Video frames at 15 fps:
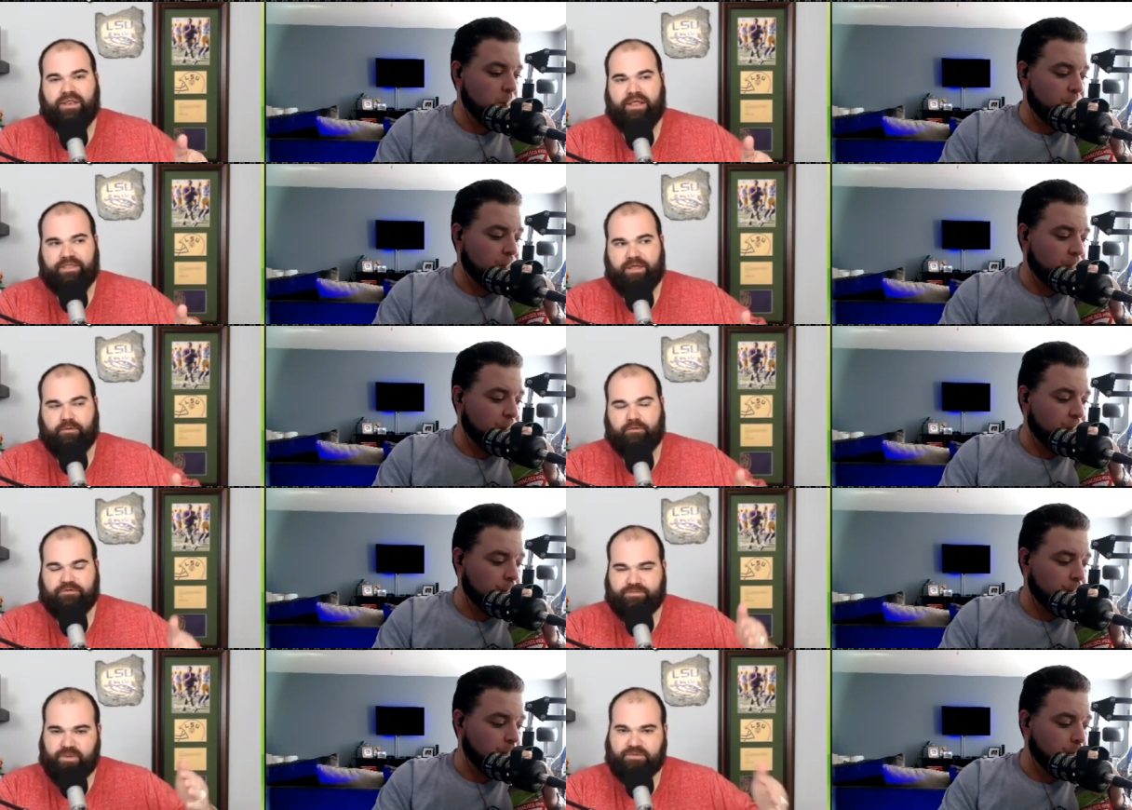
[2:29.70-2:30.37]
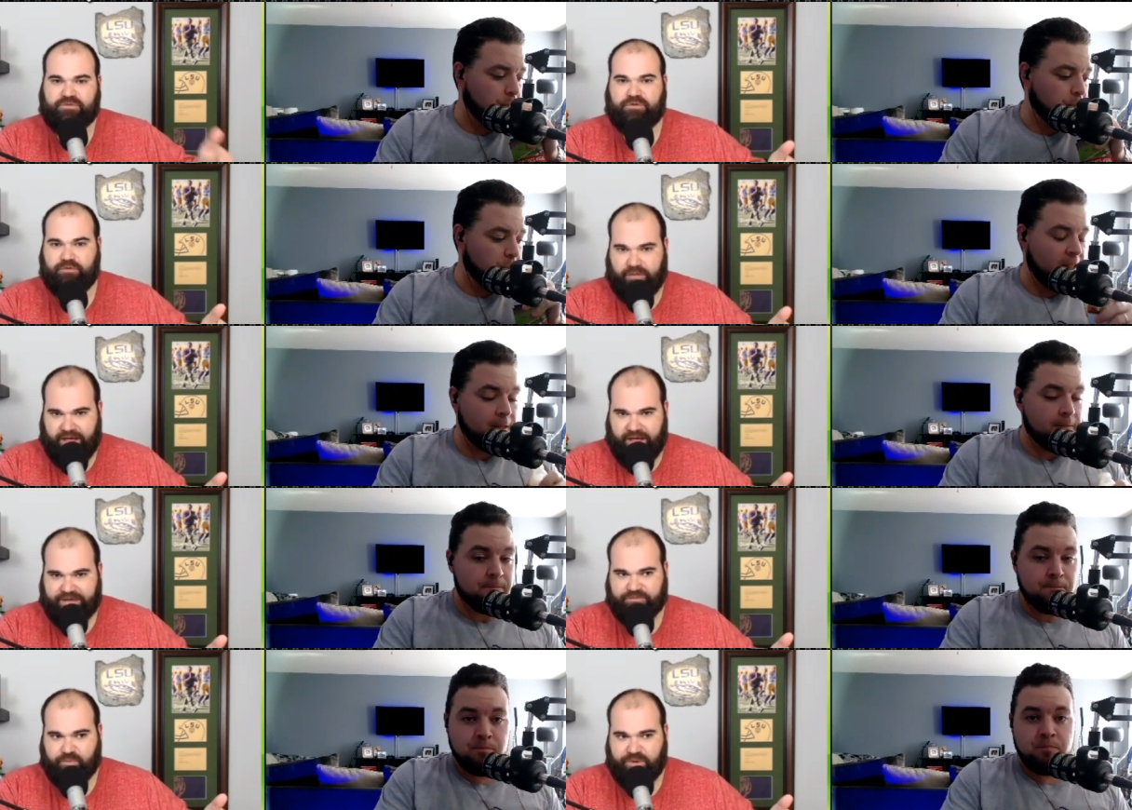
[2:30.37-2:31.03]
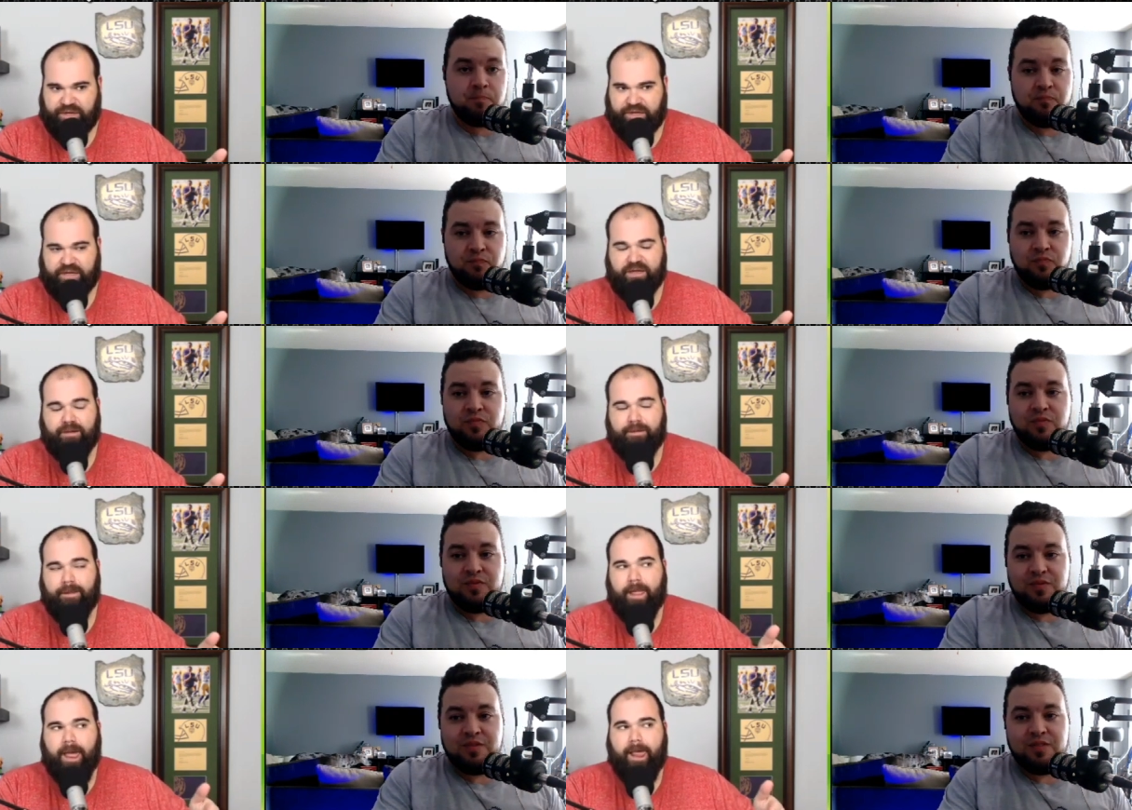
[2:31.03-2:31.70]
Speaker 1: that they were supposed to do last week,
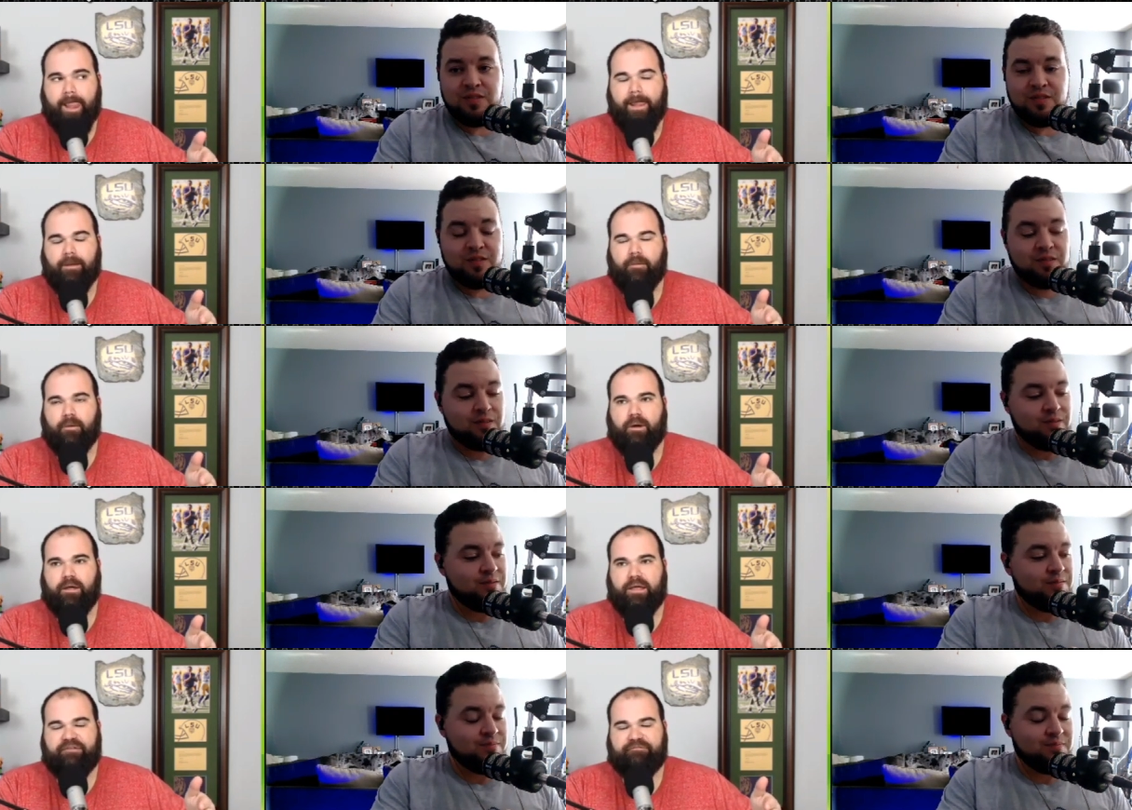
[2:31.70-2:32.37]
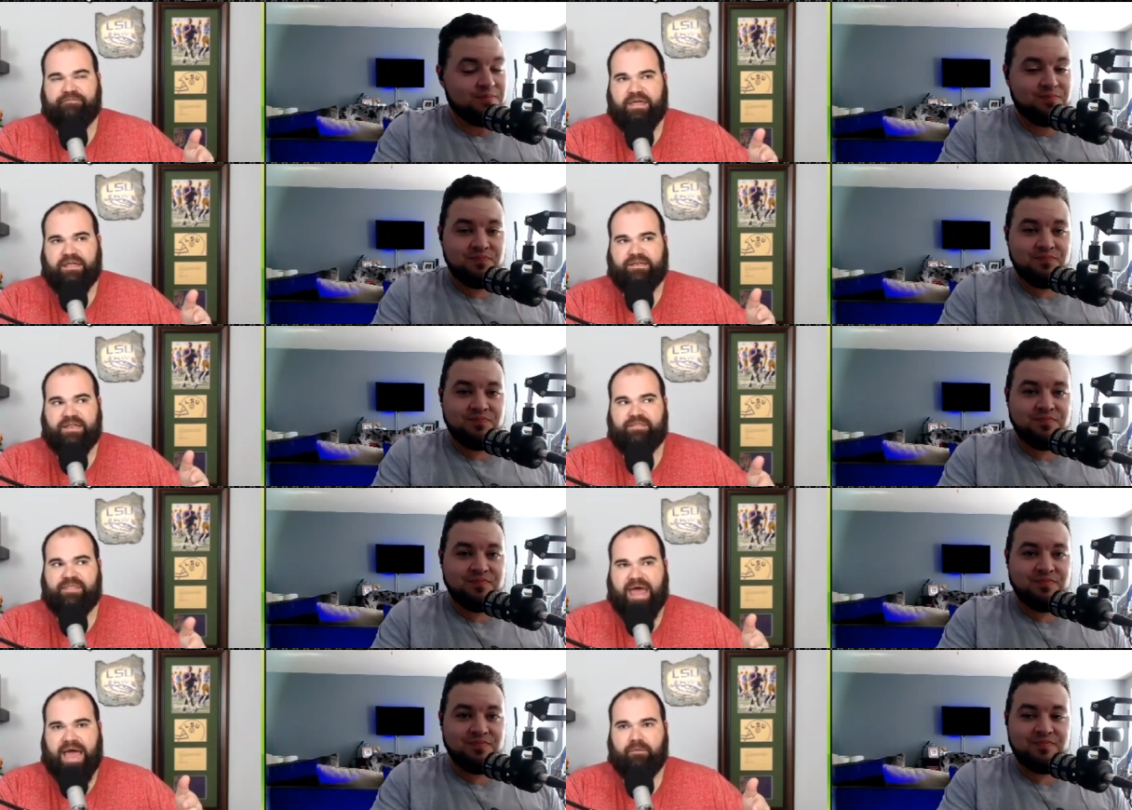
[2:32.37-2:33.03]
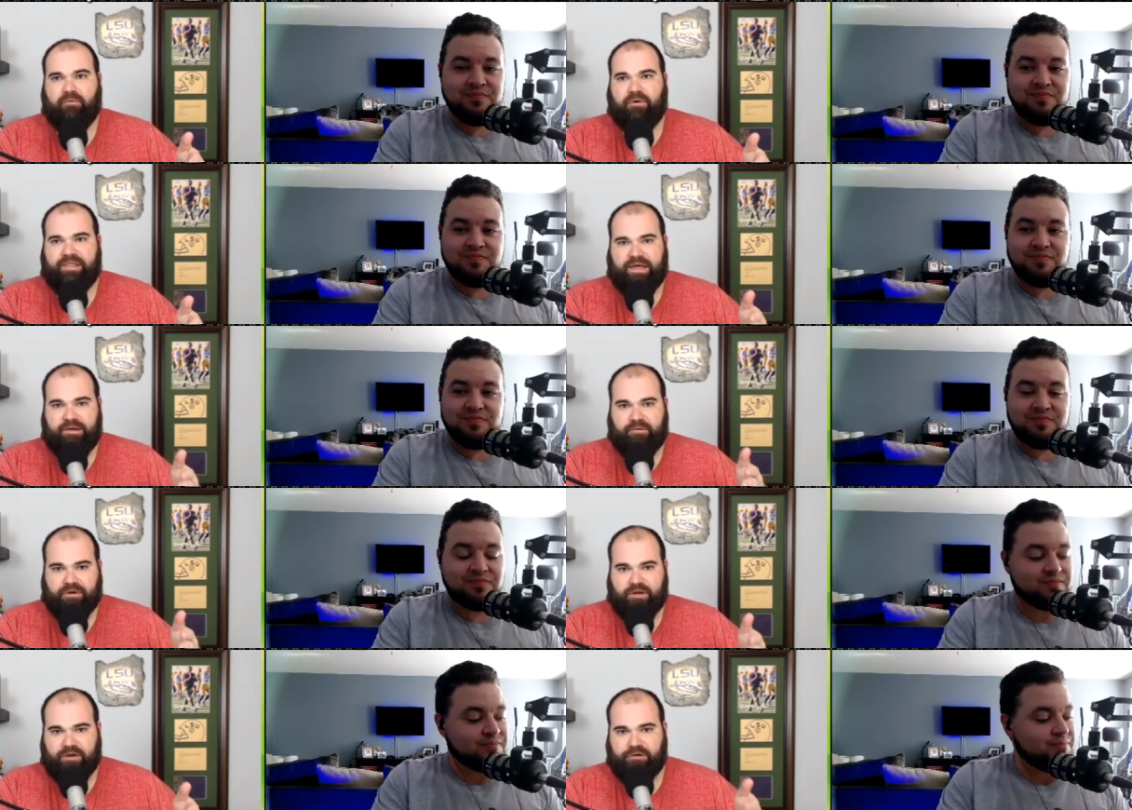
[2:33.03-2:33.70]
if they did that one, they were
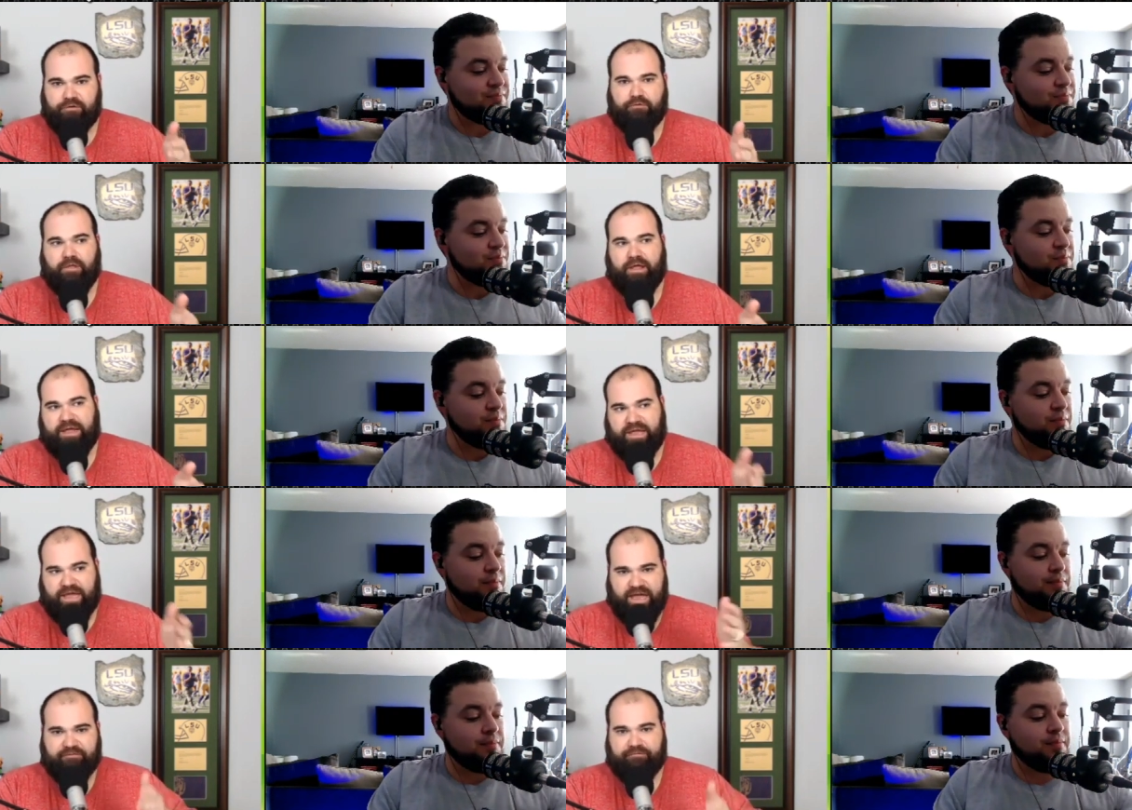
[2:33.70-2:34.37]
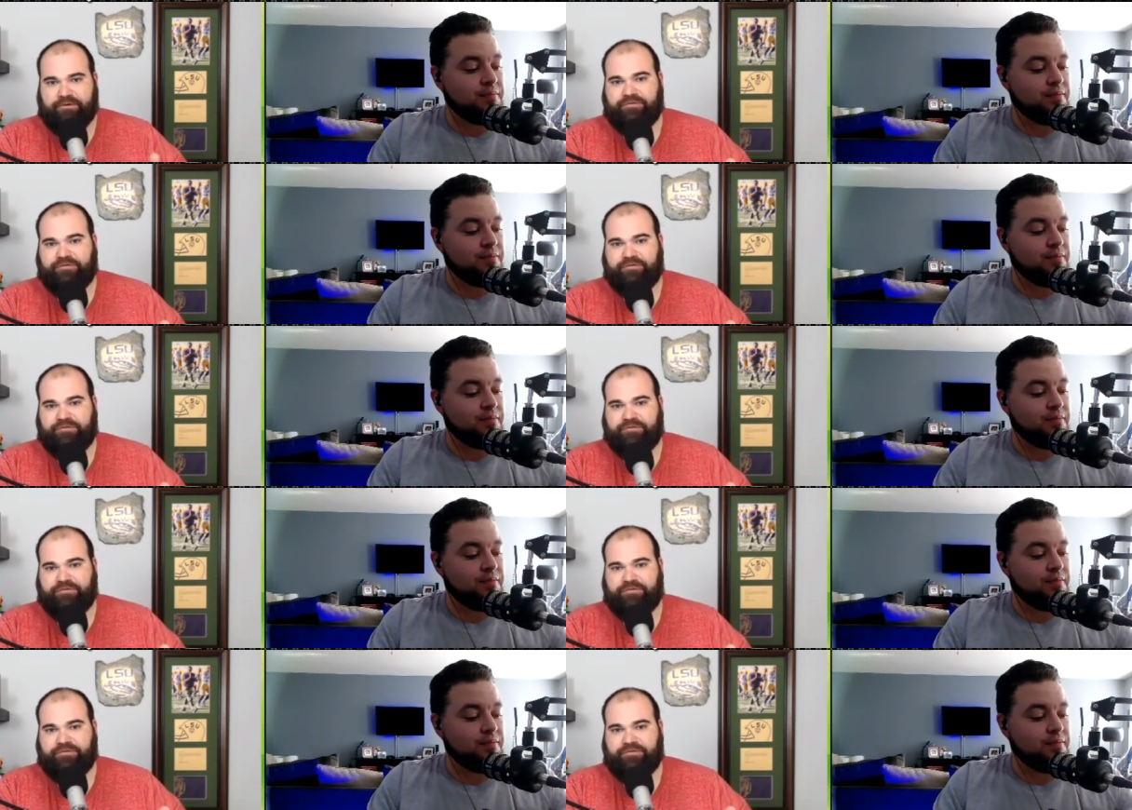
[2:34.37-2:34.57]
going to do like every